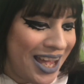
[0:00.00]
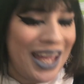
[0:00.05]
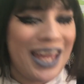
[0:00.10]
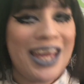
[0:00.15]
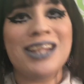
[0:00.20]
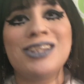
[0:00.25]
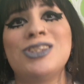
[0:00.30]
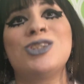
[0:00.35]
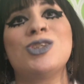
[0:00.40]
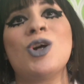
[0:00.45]

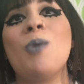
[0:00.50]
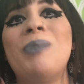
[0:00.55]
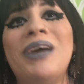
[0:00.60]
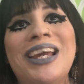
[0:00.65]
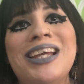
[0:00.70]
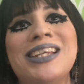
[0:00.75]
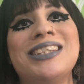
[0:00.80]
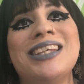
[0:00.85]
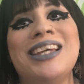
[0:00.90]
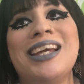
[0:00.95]
It's so
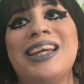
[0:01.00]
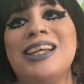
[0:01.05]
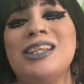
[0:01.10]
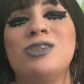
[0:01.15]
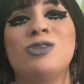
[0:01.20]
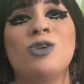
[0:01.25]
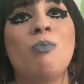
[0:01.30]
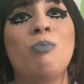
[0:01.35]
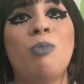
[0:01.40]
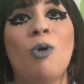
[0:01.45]
basic, it's
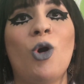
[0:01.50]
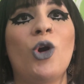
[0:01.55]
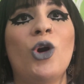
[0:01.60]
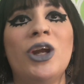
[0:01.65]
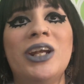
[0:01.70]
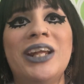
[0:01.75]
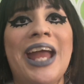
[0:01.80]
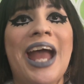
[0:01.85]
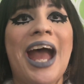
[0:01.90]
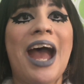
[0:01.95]
so
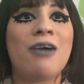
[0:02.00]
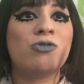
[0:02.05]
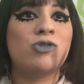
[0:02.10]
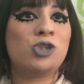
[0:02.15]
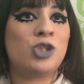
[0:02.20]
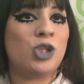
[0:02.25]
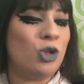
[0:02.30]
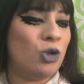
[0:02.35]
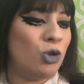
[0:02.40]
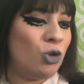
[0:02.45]
boring. They have
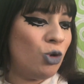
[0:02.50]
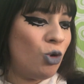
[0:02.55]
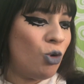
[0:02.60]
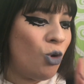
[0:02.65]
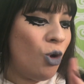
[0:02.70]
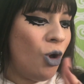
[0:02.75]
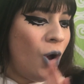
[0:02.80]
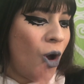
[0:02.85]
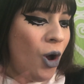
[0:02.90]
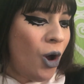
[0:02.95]

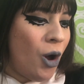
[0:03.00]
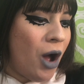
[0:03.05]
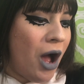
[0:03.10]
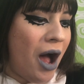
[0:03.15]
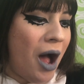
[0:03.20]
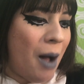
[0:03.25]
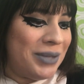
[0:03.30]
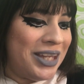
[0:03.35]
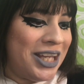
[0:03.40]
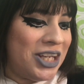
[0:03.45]
two.
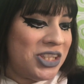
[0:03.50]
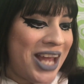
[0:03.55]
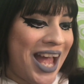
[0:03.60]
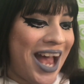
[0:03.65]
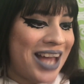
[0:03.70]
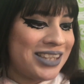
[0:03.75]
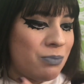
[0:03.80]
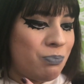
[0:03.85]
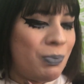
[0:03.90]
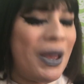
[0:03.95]
Each
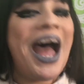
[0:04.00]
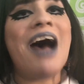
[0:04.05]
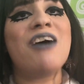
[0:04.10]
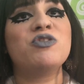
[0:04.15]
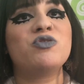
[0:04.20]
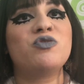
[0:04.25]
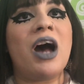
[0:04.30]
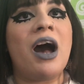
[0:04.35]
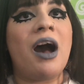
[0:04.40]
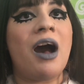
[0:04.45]
has a
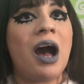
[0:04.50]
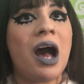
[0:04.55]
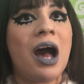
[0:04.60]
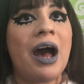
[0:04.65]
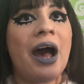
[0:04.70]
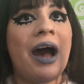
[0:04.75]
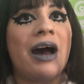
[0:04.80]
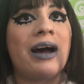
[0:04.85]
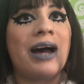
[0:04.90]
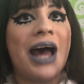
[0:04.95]

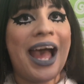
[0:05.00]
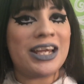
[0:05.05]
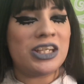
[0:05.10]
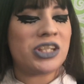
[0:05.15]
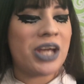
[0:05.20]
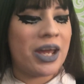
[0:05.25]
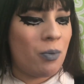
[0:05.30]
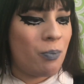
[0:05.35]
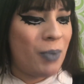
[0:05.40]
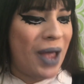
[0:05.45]

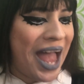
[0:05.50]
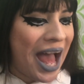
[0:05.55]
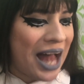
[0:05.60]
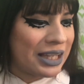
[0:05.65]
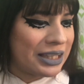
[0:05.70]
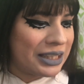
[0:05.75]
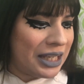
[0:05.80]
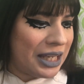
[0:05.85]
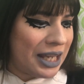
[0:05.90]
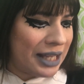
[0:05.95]
eyeshadow
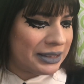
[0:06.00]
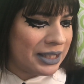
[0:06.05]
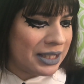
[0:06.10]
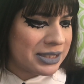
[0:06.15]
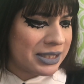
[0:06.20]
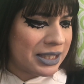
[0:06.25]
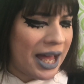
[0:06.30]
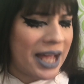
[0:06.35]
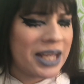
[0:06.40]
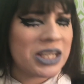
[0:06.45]
palette. I think
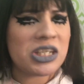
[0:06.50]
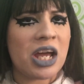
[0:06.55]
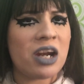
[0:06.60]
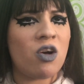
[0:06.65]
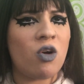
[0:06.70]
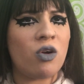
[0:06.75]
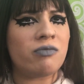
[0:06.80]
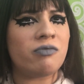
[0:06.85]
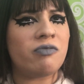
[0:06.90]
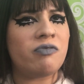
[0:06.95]
it's an
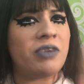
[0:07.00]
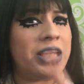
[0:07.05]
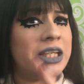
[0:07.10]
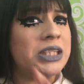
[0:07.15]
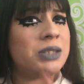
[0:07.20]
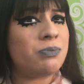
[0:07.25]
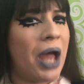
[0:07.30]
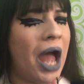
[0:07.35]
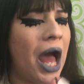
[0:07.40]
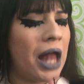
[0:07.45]
eyeshadow and
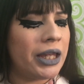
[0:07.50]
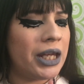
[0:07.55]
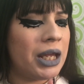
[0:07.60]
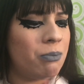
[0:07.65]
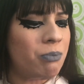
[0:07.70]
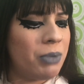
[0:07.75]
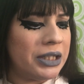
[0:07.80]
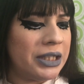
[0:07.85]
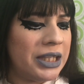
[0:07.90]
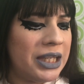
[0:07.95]
face palette, I
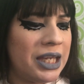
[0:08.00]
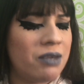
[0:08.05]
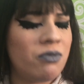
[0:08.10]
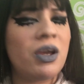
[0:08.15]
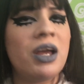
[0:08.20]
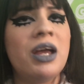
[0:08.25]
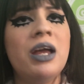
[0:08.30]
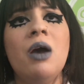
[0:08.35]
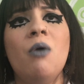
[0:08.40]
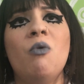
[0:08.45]
believe,
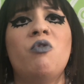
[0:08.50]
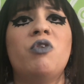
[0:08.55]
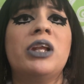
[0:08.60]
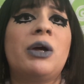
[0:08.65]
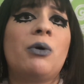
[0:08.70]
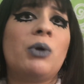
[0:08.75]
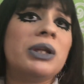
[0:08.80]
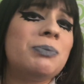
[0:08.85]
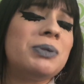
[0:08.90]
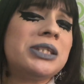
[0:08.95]
with
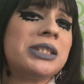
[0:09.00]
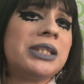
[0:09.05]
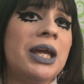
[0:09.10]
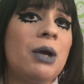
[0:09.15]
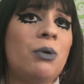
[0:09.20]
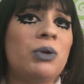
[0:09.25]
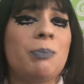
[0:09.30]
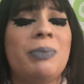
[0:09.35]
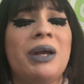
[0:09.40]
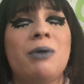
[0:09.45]
liquid lipstick,
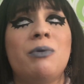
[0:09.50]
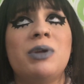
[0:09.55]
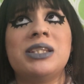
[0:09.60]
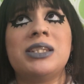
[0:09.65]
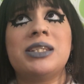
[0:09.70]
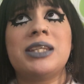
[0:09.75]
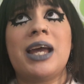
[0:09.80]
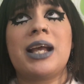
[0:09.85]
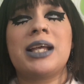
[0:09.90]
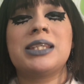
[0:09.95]
with Better Than
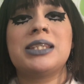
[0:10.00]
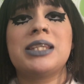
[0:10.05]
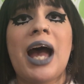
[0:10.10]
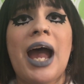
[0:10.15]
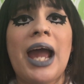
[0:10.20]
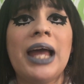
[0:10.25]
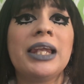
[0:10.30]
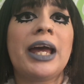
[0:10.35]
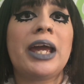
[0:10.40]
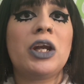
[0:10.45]
Sex
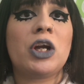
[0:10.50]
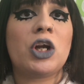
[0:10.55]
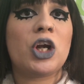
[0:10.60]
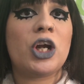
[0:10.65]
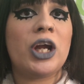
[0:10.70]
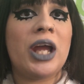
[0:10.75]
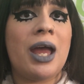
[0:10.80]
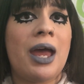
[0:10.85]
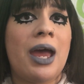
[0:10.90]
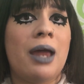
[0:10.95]

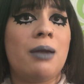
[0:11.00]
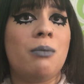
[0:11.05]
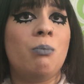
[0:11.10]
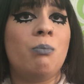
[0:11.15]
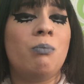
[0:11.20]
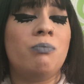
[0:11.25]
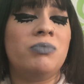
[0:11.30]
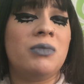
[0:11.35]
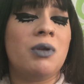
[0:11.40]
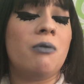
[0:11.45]
eyeliner,
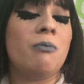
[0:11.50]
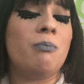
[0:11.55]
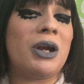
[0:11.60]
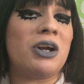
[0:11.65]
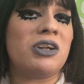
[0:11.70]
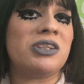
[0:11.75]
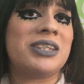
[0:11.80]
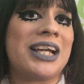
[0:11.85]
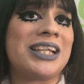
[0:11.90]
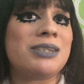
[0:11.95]
and the Better
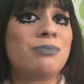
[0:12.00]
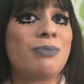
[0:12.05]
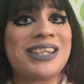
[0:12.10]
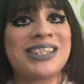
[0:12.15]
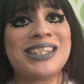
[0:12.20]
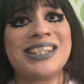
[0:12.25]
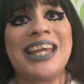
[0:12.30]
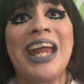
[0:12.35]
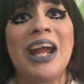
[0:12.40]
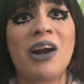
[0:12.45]
Than Sex
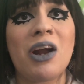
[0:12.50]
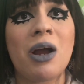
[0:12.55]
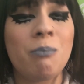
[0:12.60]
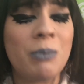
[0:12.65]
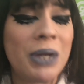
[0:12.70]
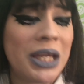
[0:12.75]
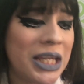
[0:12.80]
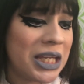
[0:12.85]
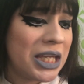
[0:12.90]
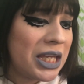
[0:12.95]
mascara
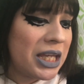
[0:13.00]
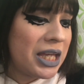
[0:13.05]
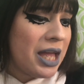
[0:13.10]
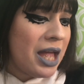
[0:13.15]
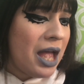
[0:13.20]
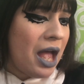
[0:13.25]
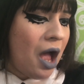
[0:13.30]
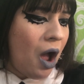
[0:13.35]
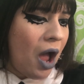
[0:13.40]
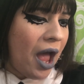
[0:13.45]
mini,
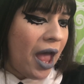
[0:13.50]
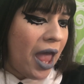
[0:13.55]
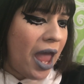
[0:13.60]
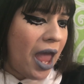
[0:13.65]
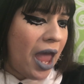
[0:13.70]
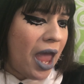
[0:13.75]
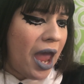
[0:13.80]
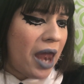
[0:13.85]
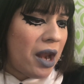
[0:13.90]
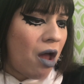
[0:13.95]

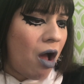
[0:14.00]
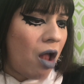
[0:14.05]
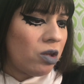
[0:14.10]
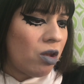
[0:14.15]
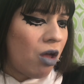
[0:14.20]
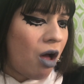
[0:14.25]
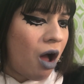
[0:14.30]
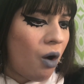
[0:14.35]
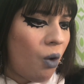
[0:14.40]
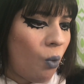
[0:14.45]
and
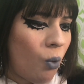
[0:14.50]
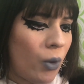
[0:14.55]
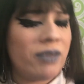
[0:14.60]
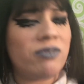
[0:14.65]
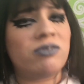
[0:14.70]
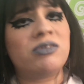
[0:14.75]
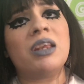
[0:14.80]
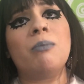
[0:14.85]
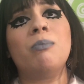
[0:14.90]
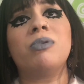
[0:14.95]
along
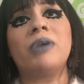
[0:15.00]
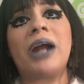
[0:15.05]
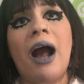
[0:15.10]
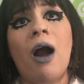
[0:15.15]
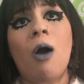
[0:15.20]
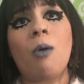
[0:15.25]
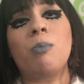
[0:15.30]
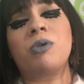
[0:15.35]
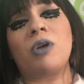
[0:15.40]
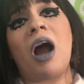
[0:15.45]
with the
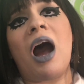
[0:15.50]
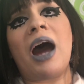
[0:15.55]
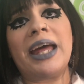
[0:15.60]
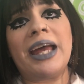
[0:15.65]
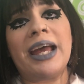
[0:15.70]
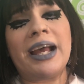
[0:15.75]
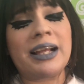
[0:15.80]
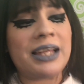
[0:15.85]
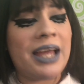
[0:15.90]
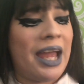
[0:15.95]
brow
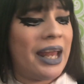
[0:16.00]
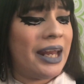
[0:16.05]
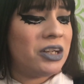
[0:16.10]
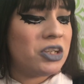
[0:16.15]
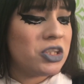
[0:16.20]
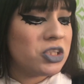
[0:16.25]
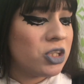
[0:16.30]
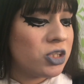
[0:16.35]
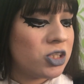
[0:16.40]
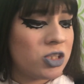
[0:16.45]
product. And it
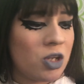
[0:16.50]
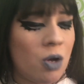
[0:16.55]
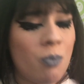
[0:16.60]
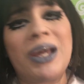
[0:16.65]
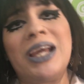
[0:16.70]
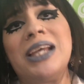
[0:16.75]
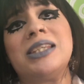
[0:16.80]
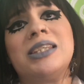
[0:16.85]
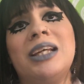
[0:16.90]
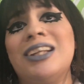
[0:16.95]
just looks so
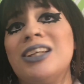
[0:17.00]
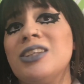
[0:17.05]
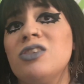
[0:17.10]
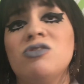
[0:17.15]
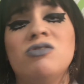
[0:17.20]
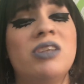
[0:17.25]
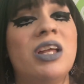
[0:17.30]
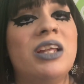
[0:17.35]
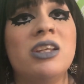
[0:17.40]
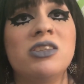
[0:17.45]
basic.
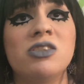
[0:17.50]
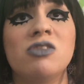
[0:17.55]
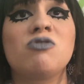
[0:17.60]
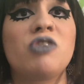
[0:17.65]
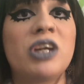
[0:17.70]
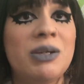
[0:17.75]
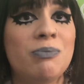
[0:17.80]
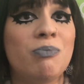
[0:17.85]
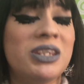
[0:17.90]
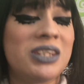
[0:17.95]
It doesn't
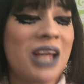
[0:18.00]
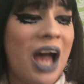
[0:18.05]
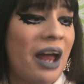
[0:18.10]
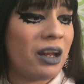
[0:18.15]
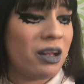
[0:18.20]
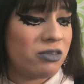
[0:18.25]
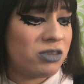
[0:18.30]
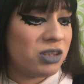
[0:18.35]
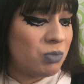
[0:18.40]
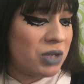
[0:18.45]
read
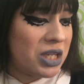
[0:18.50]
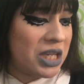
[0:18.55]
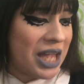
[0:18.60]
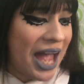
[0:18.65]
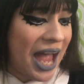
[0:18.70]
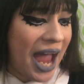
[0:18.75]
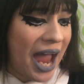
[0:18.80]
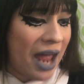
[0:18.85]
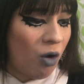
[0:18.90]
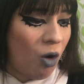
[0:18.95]
Madonna to me
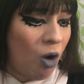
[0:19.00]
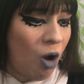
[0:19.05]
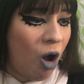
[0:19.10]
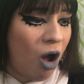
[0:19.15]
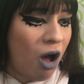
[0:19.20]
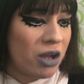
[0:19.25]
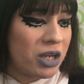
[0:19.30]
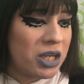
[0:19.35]
at all.